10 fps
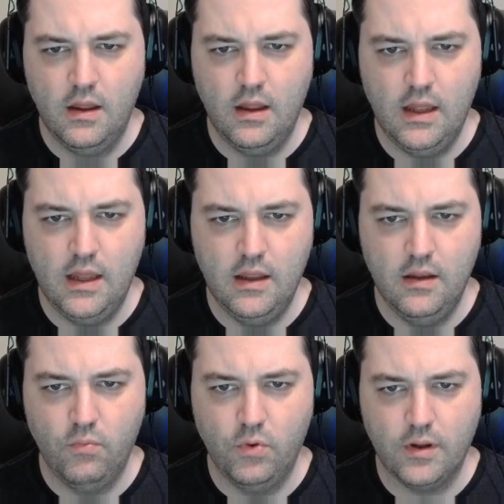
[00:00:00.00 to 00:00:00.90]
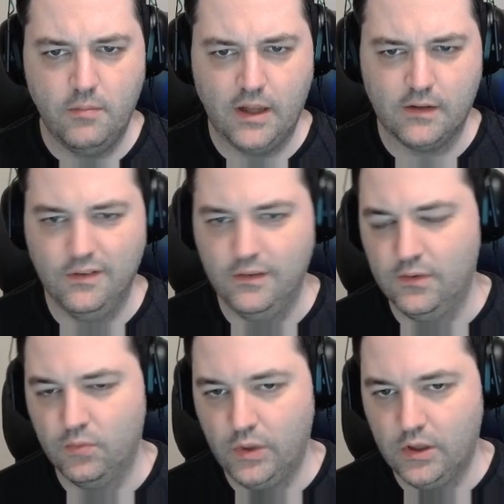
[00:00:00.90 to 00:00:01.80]
And we'll come back to
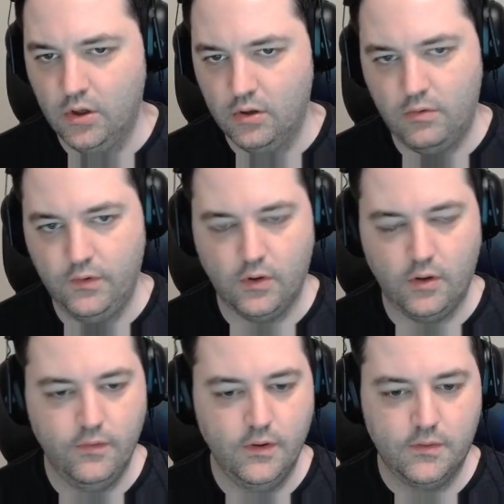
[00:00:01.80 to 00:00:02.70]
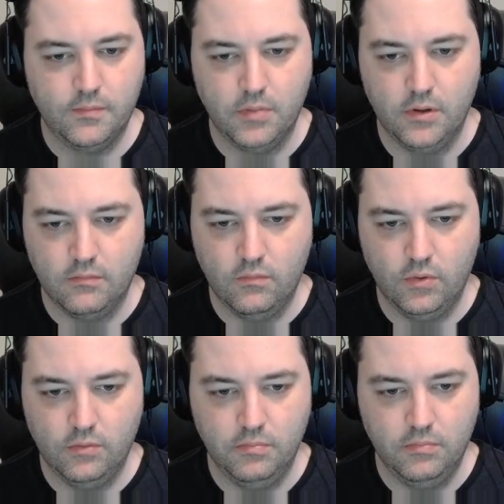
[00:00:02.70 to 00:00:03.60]
these. We could resolve this, but
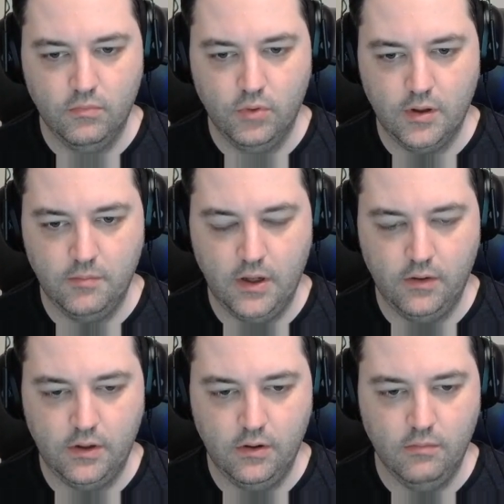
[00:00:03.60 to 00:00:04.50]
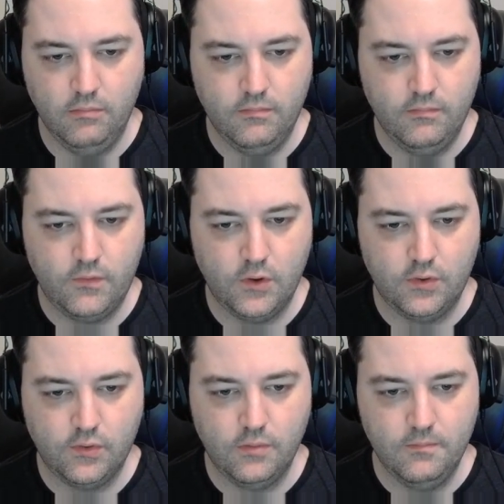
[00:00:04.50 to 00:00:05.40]
we'll come down here
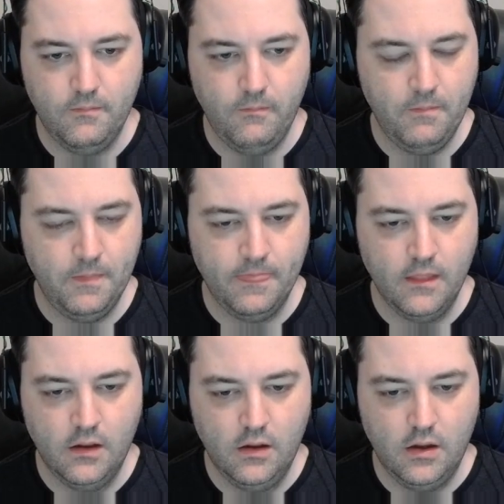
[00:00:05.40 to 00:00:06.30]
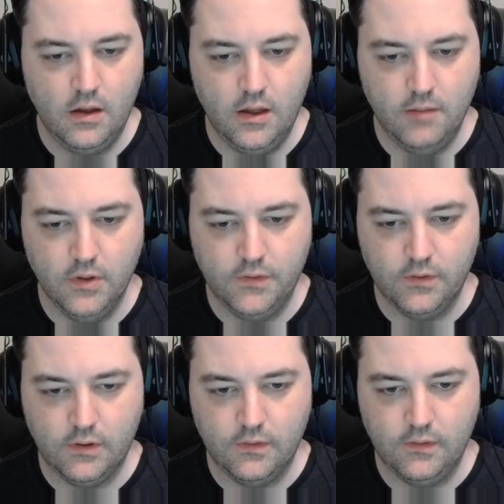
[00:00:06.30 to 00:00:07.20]
first. Let's
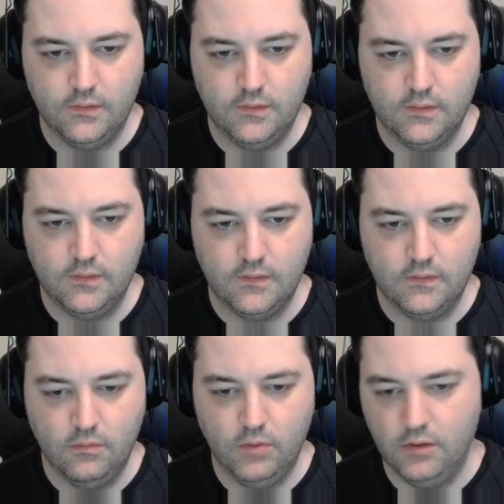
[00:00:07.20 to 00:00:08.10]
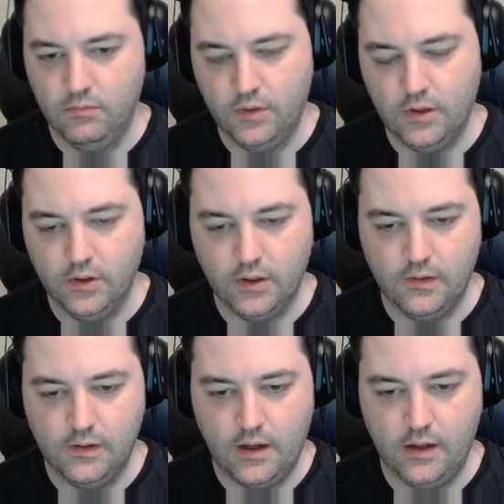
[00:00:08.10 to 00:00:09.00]
look at this. Well, we can look at
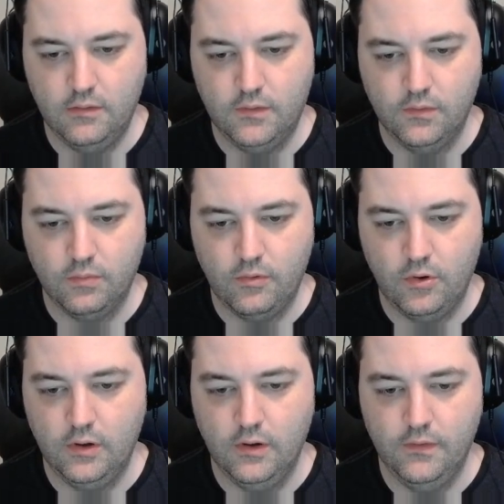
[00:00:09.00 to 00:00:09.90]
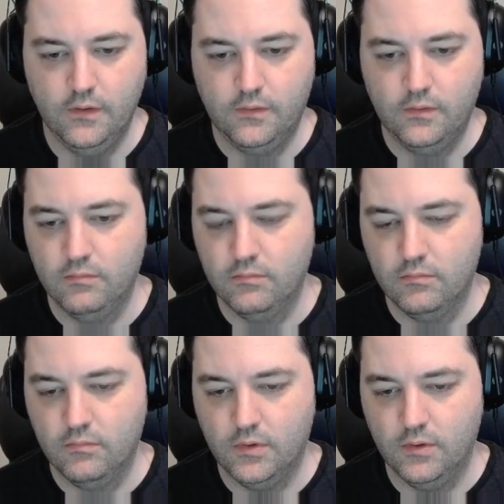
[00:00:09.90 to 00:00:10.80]
the 9 since we've already done this.
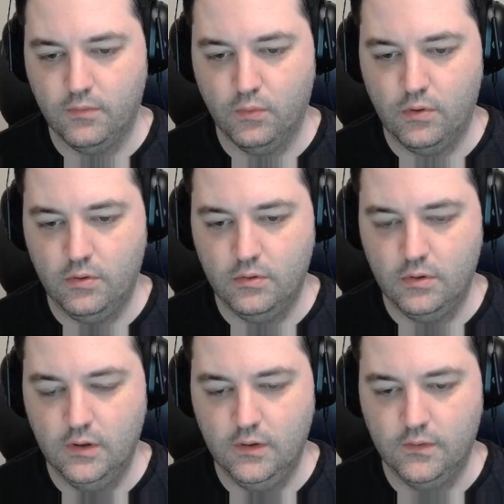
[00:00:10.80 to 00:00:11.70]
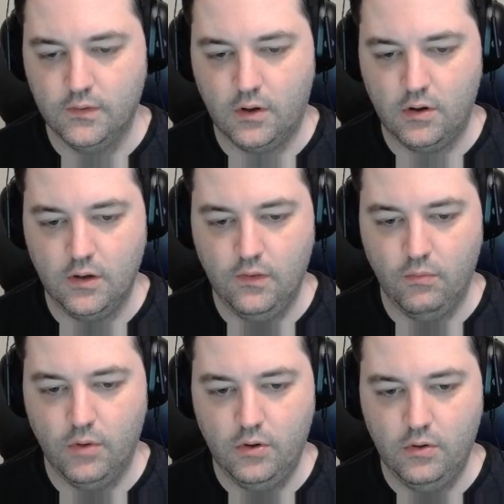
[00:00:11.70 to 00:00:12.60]
The 4 is already in the
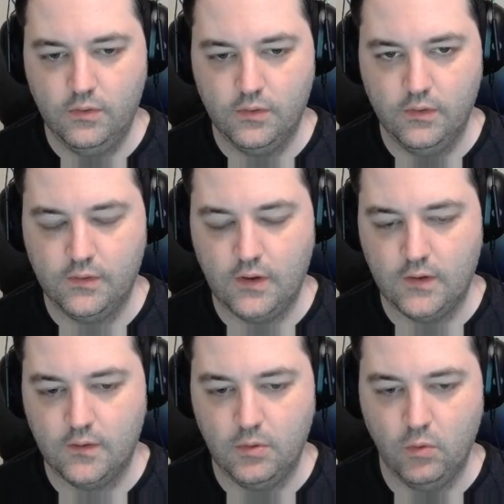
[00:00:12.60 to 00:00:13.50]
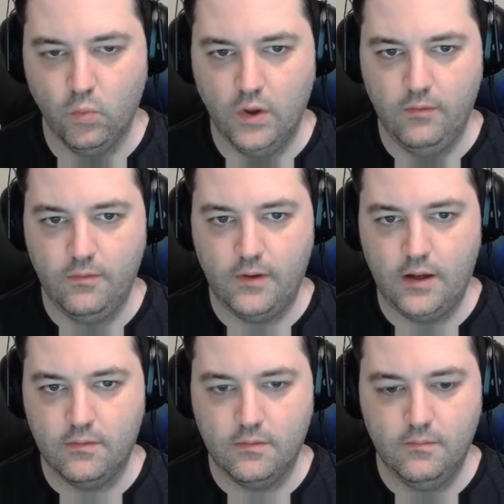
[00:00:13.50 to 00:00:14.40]
row, so this has to be 1,
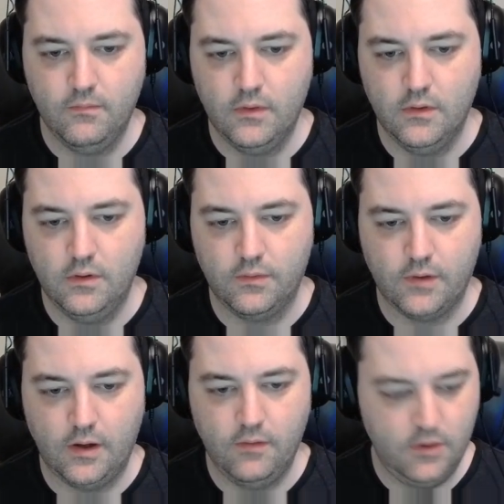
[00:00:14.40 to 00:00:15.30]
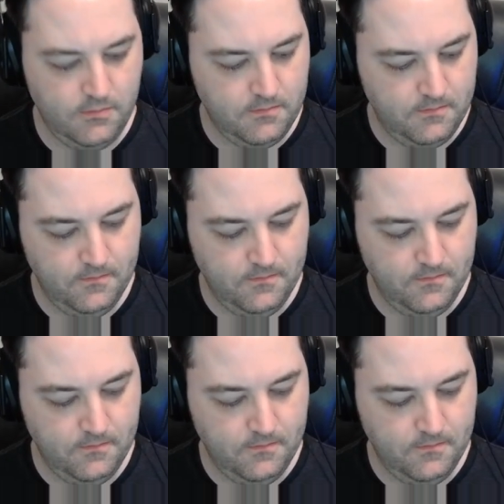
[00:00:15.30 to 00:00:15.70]
5. There's a 5 there.